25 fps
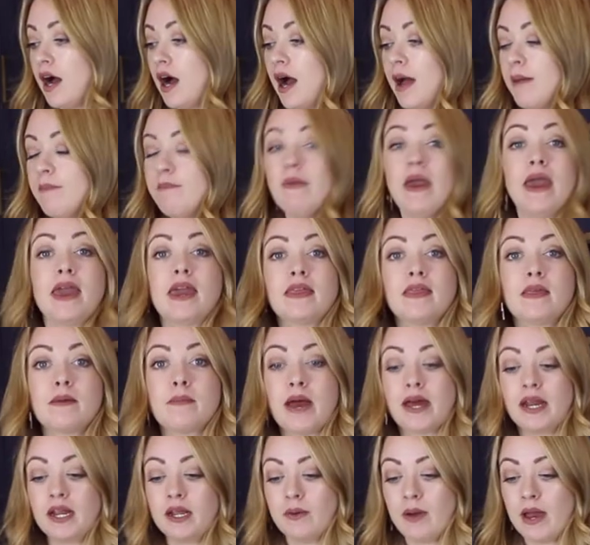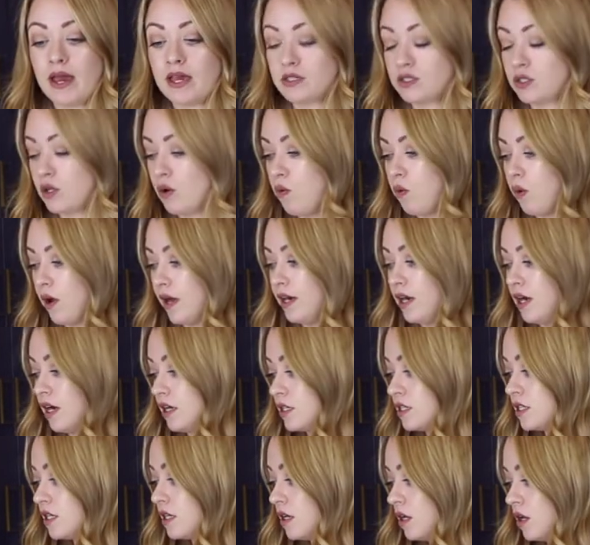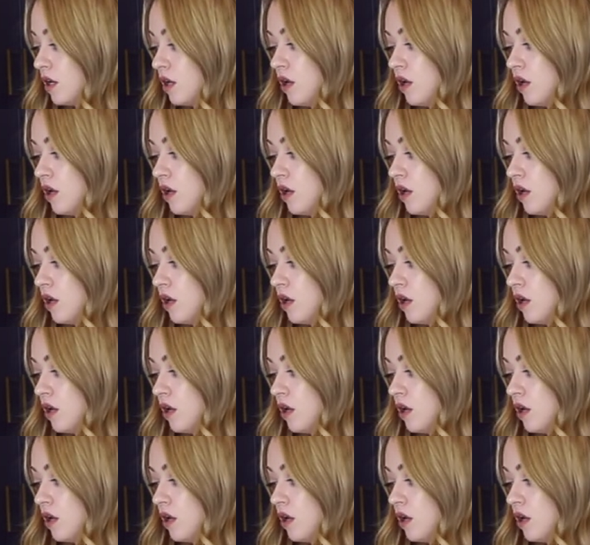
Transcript: I'm making them anyway, so why not?